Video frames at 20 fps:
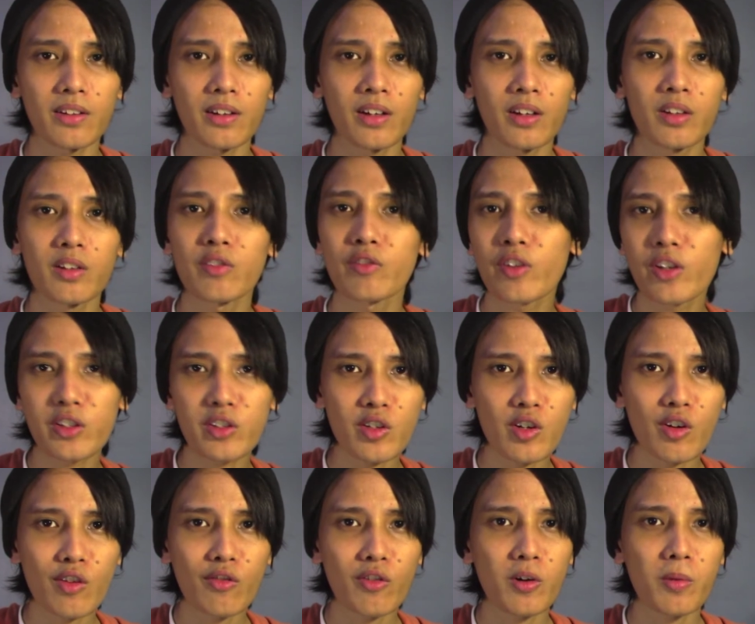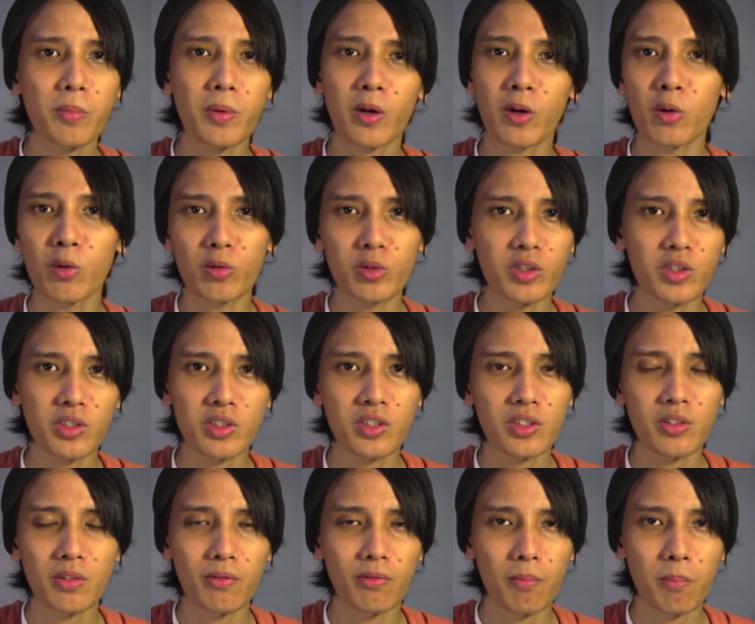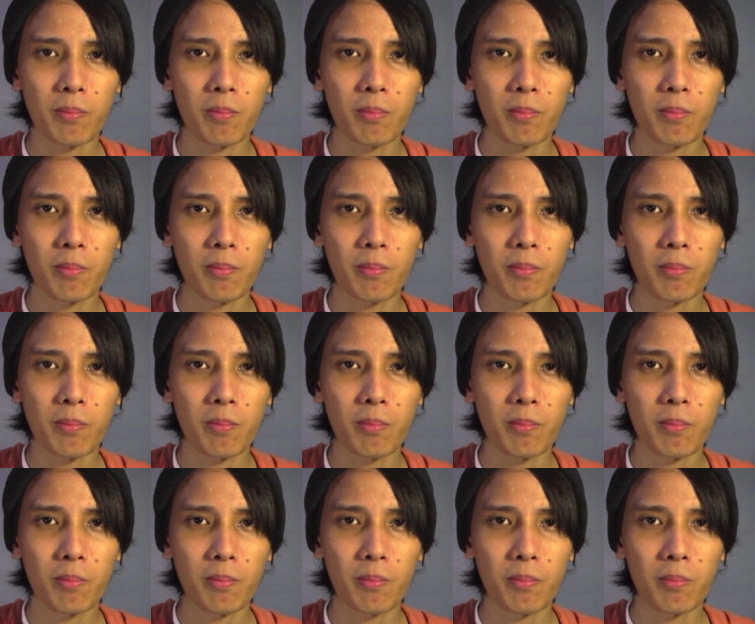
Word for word: an adventure for a precocious